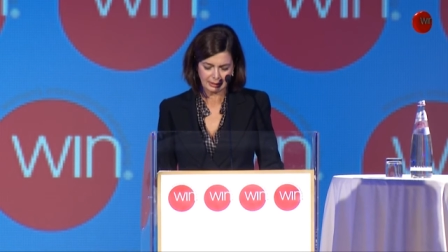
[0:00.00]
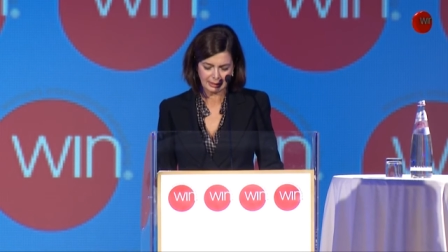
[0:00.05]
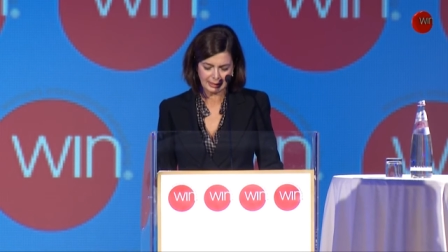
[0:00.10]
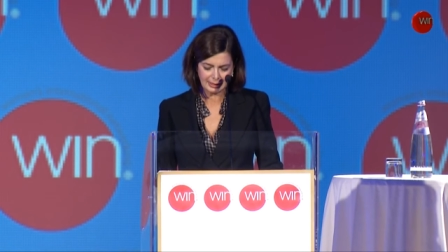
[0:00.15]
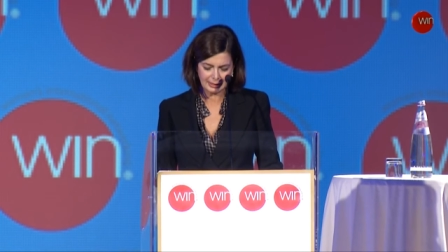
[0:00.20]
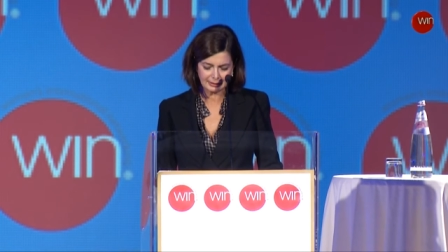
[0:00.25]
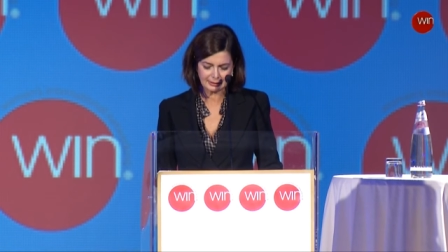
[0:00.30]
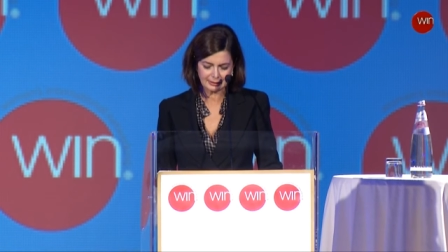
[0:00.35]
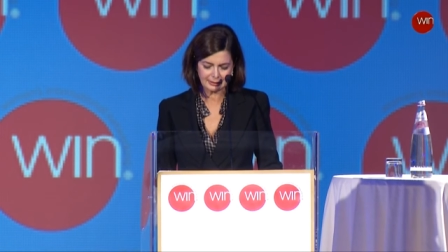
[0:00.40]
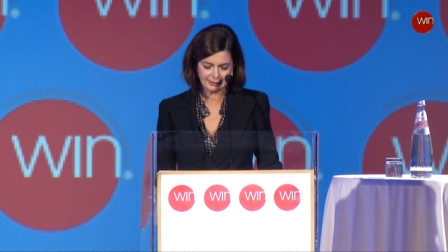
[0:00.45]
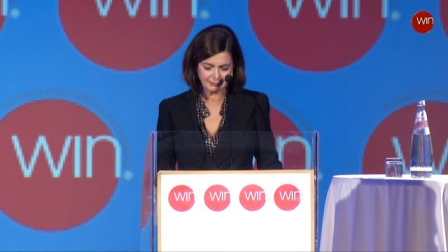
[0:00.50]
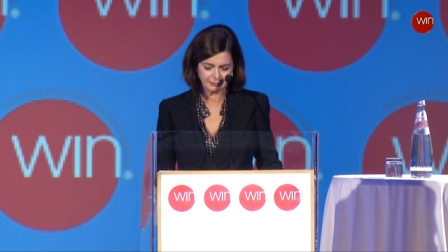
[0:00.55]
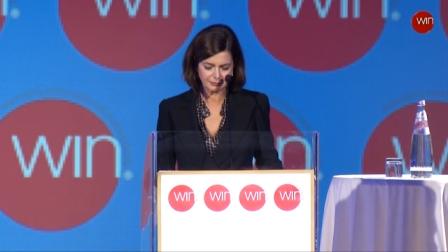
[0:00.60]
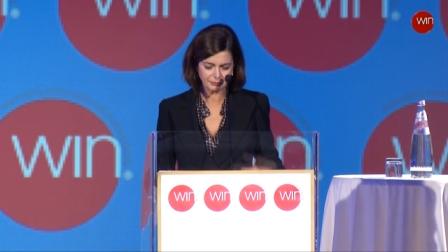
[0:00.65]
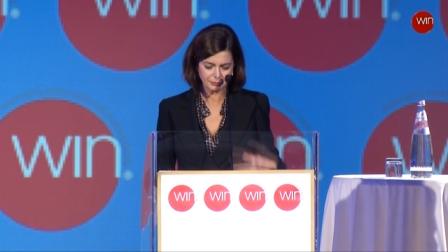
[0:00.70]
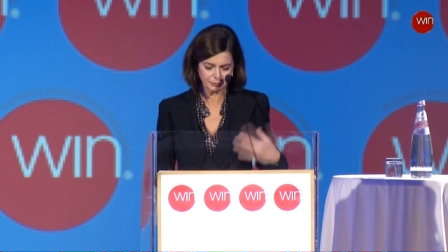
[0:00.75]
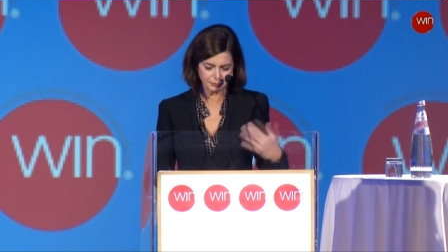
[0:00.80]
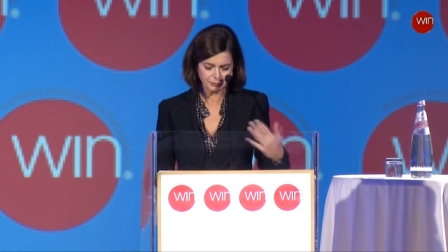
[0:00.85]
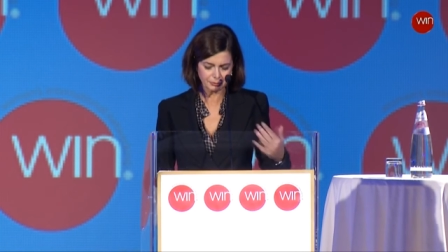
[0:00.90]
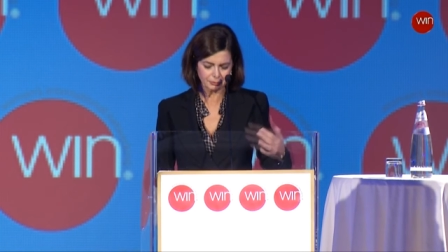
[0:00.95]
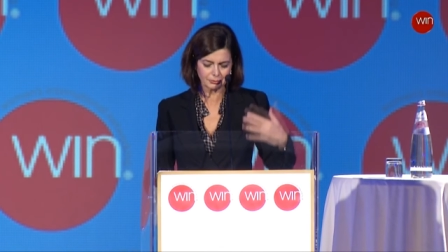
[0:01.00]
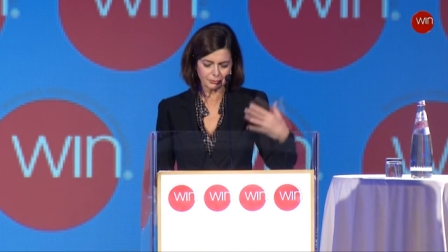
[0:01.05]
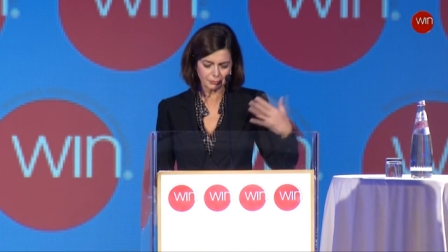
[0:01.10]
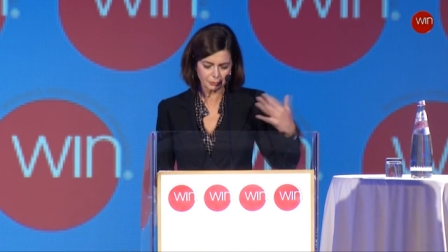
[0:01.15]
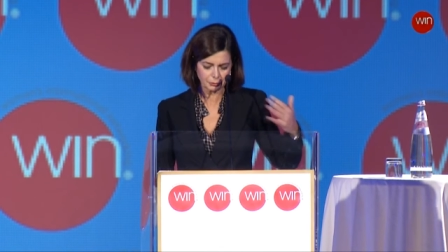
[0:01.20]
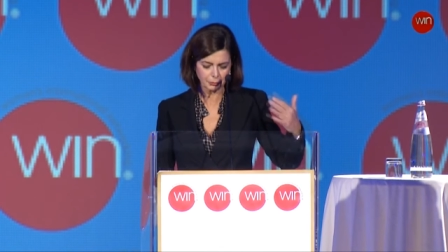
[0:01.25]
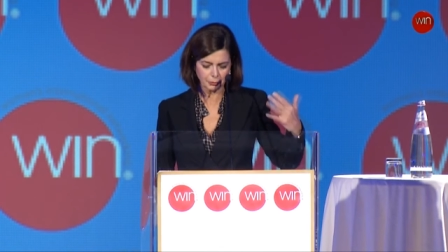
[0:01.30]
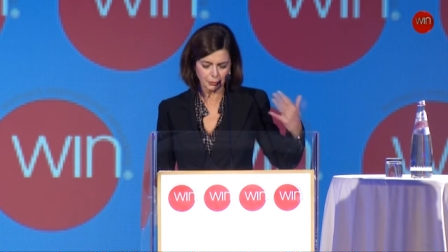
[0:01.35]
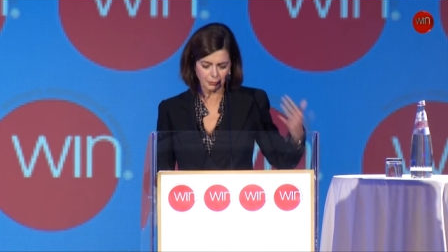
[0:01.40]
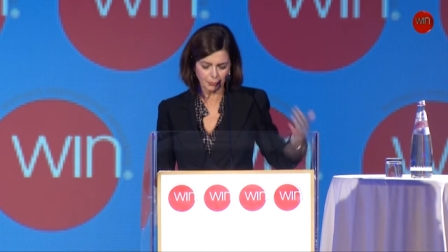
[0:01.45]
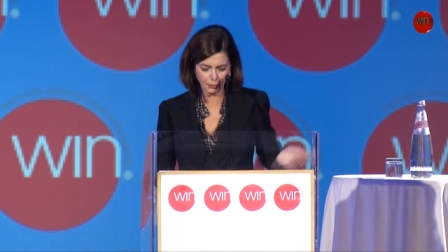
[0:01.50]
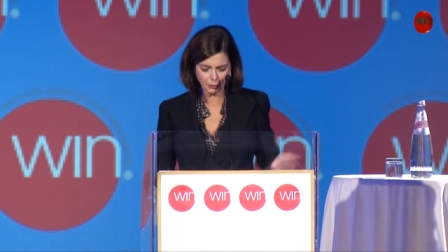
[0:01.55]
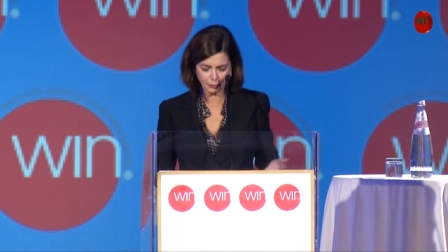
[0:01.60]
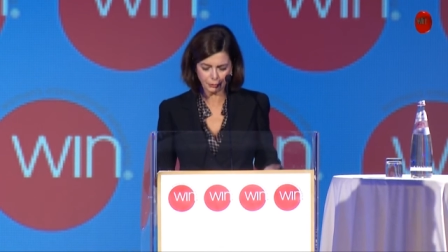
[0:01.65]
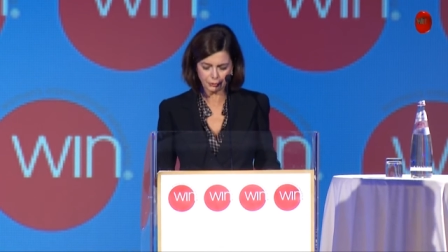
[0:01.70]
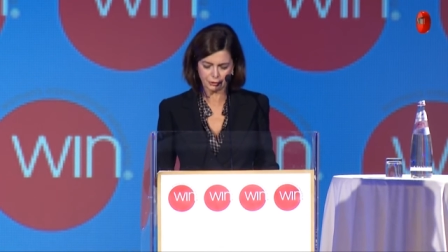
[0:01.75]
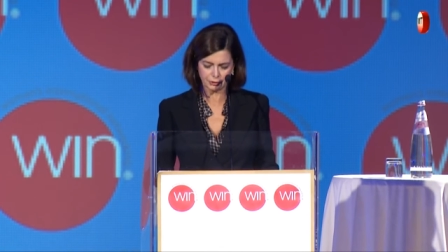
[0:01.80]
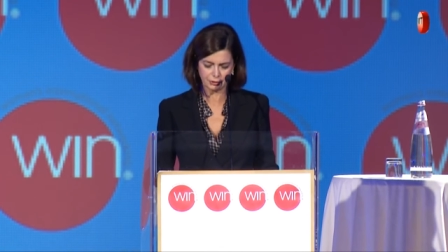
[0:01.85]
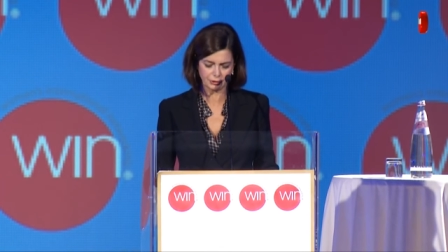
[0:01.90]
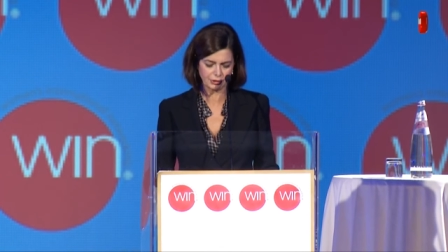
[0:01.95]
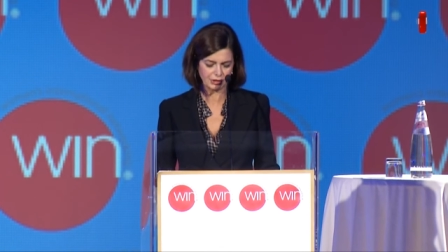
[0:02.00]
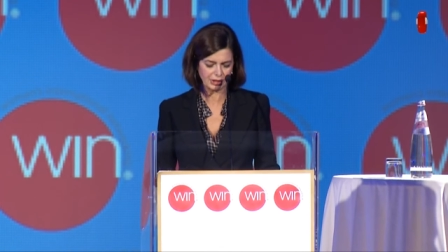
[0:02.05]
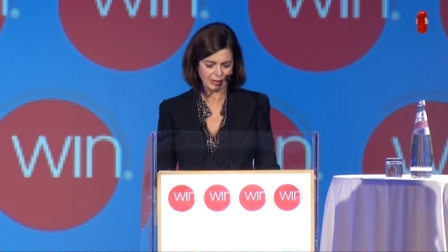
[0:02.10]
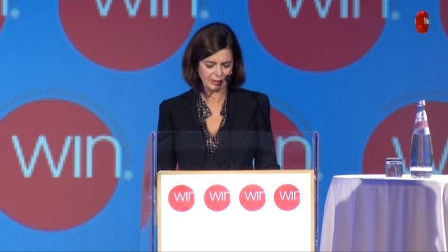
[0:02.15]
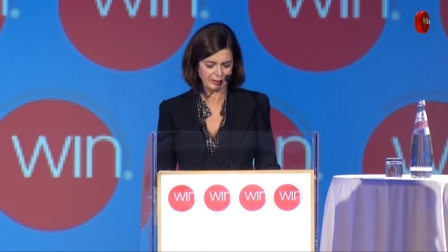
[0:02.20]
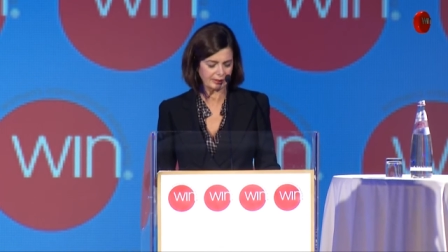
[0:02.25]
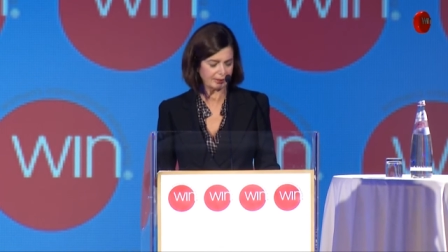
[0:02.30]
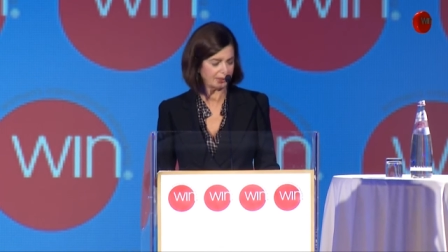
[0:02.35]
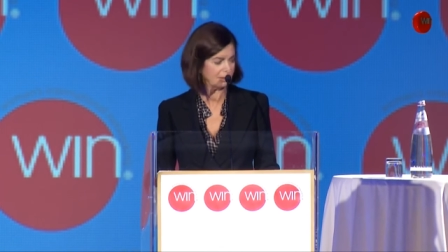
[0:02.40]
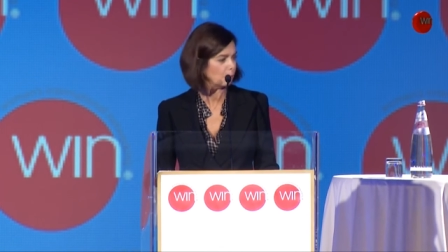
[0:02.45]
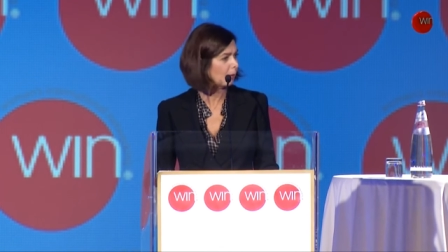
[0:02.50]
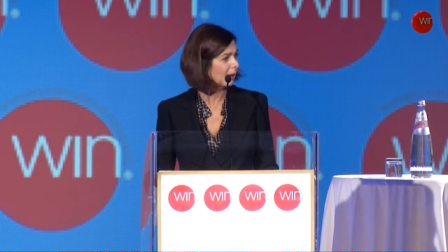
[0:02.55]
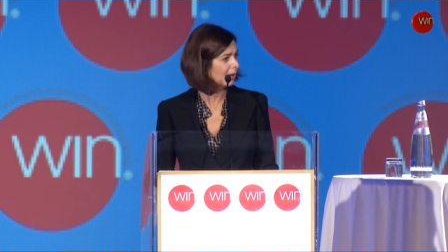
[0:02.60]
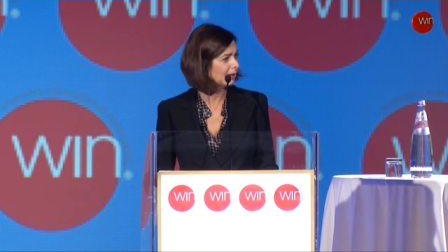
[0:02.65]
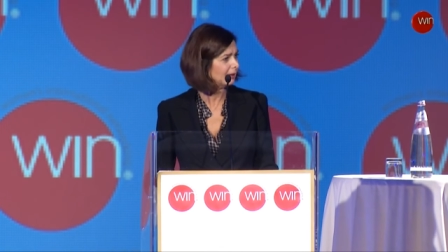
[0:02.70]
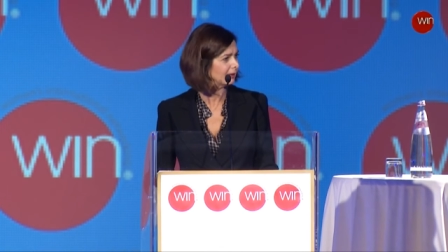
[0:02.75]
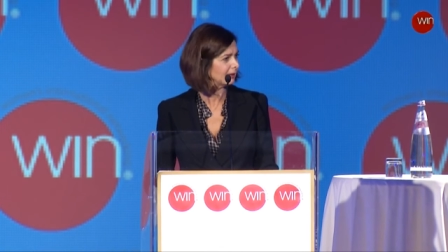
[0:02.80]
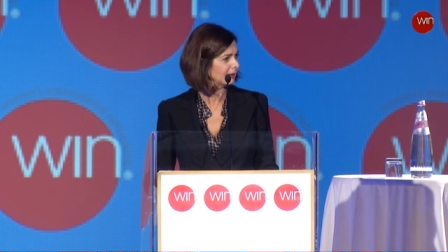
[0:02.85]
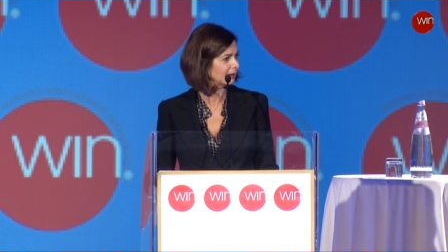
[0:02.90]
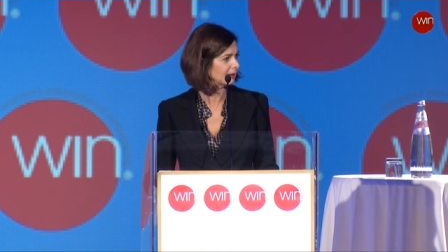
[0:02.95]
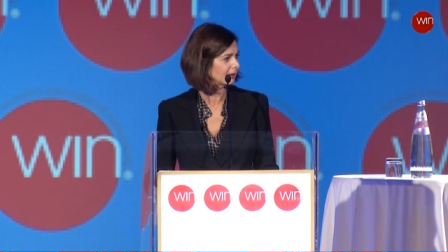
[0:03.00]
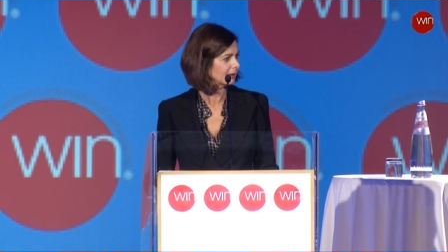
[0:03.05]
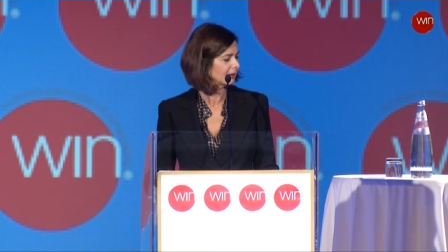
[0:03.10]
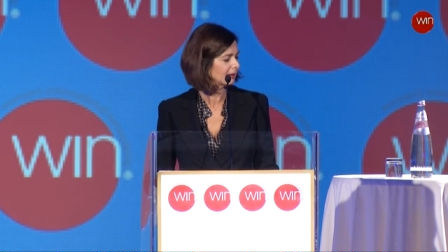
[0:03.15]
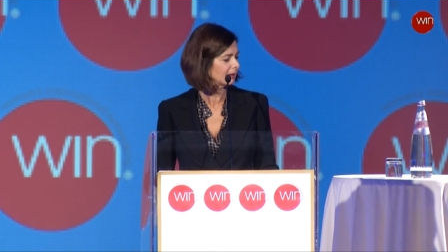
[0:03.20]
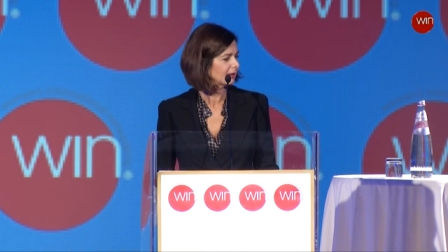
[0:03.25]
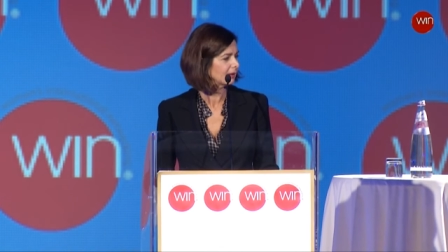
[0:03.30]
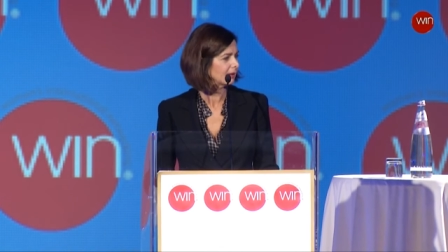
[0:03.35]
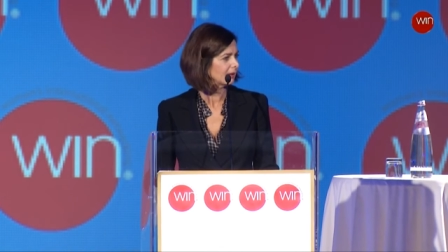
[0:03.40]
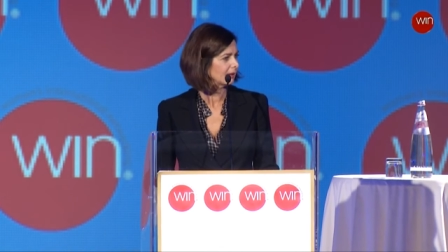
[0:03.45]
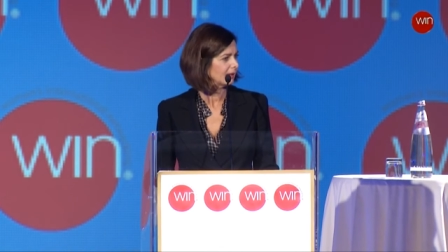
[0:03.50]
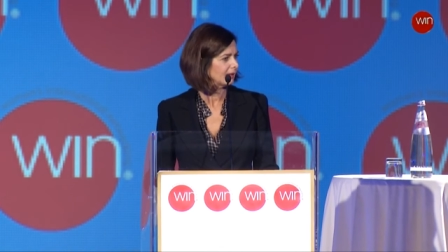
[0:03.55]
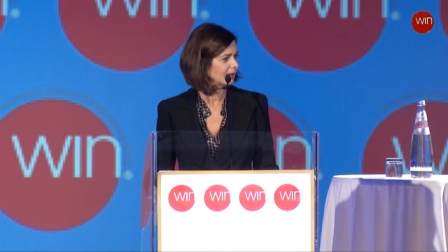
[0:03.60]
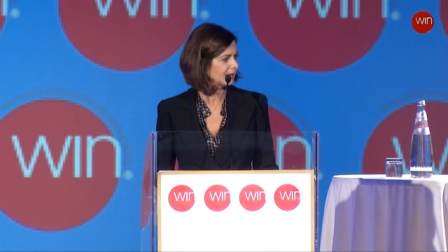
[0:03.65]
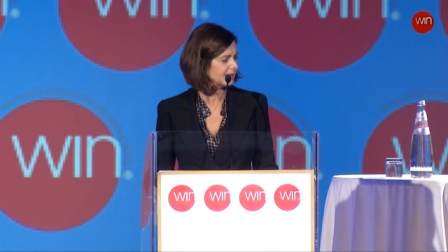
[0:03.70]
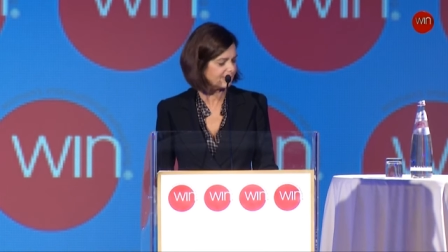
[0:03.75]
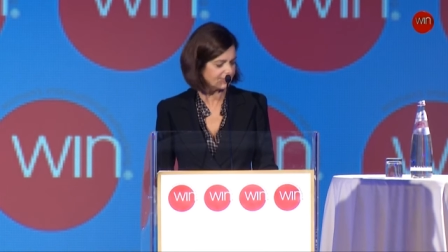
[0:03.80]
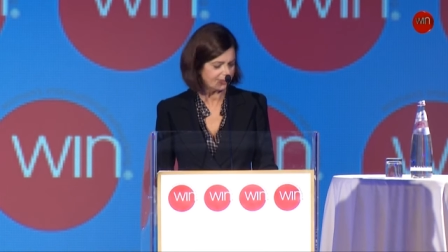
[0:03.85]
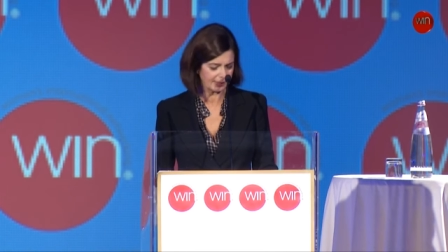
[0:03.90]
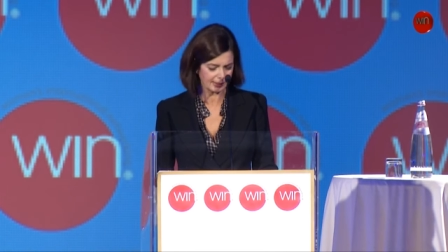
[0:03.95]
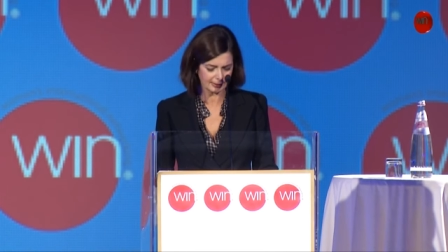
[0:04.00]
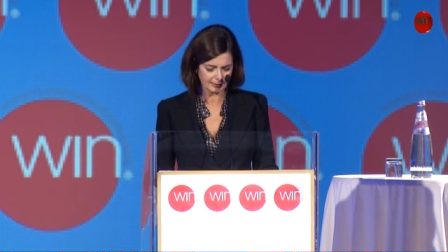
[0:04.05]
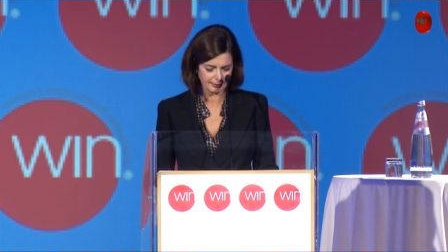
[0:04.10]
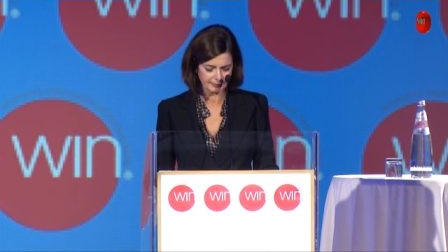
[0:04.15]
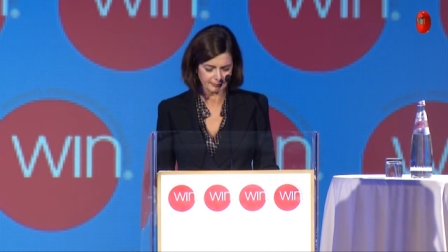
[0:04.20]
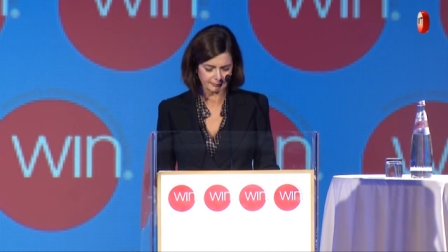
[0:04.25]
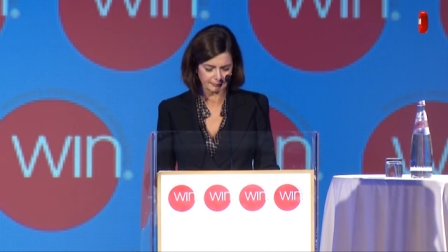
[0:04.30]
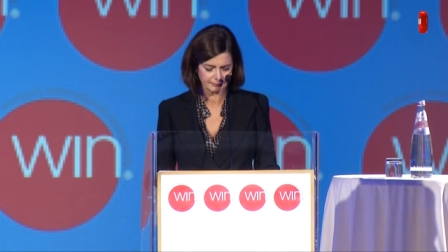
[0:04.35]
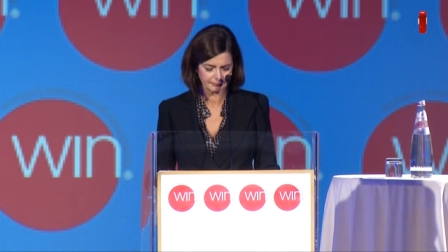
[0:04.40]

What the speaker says: anche to promote gender equality is there.